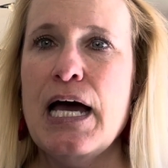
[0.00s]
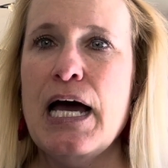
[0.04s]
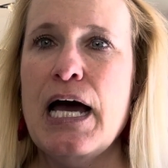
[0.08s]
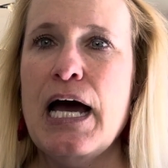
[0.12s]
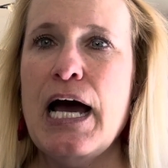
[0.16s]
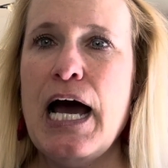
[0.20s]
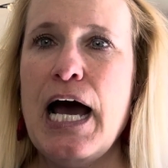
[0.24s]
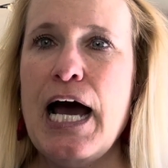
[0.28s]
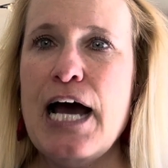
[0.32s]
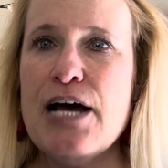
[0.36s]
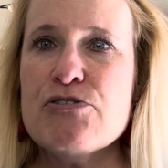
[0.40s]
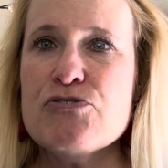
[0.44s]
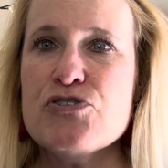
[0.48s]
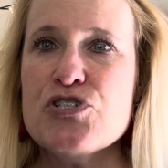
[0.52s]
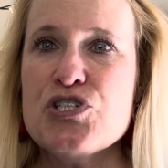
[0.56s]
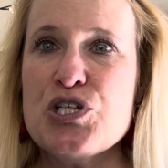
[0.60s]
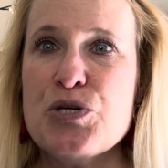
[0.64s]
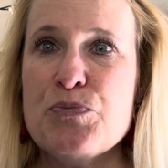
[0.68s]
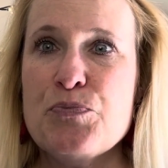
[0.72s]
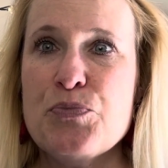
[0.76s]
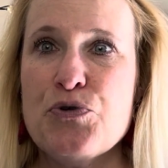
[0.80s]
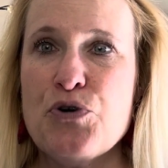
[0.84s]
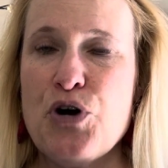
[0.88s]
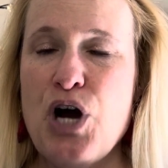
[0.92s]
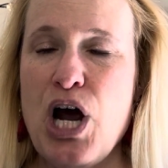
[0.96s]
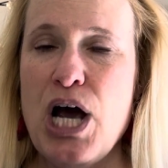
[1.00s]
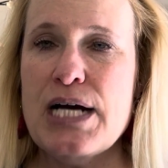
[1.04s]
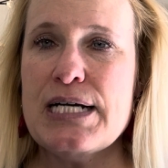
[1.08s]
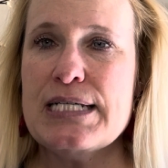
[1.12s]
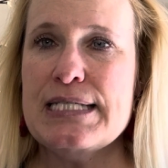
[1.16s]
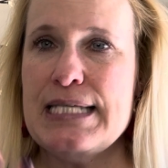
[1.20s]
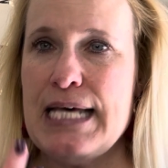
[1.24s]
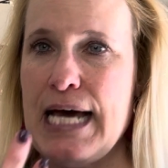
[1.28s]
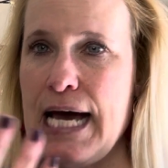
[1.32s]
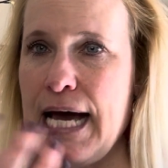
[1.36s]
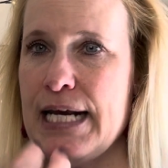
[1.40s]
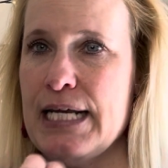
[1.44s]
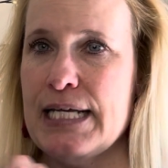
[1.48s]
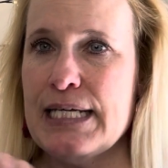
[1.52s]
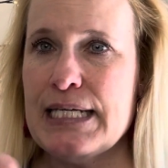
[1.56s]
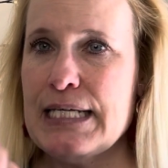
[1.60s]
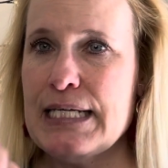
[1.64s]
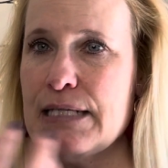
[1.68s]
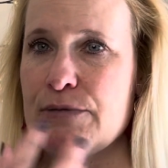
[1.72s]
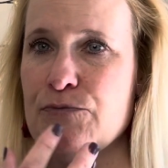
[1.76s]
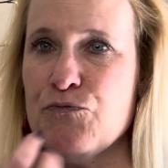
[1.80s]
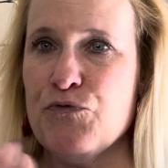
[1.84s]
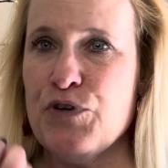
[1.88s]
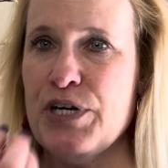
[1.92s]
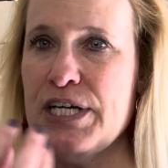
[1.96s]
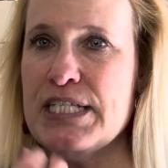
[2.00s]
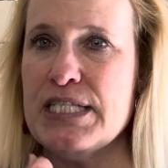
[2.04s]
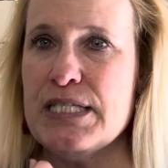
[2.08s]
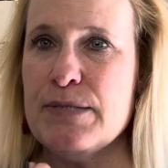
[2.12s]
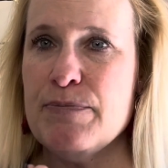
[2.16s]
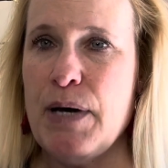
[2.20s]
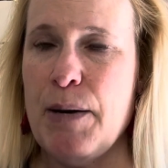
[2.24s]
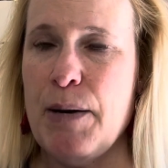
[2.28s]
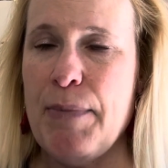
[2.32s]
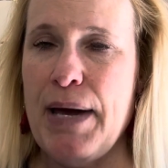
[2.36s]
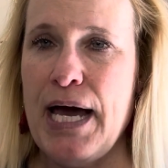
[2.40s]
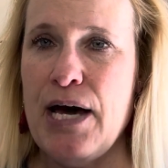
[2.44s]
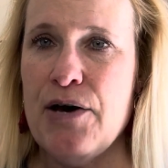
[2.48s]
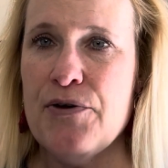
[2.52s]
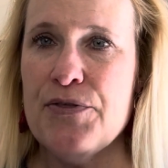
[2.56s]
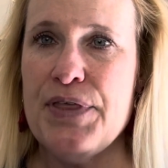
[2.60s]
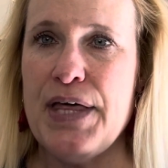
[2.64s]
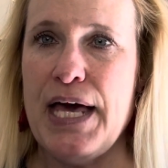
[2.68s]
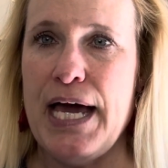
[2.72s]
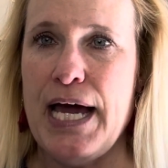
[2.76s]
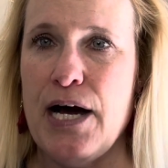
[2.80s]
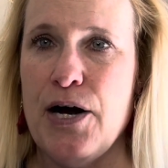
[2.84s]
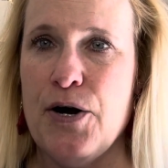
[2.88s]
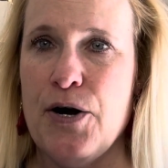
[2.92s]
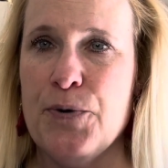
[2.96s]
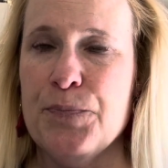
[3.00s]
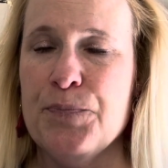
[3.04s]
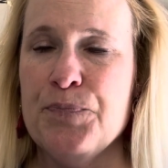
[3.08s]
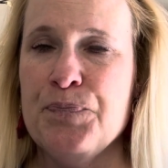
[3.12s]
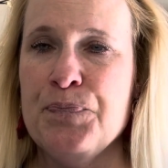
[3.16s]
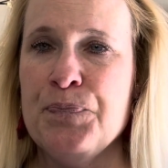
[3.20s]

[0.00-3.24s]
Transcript: hydrogen peroxide and rinse my mouth out